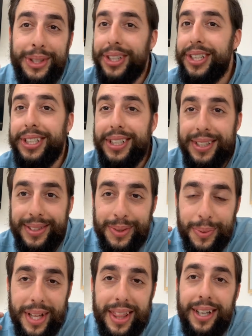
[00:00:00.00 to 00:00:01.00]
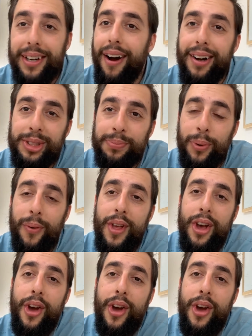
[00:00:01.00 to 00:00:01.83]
good news, with the gospel,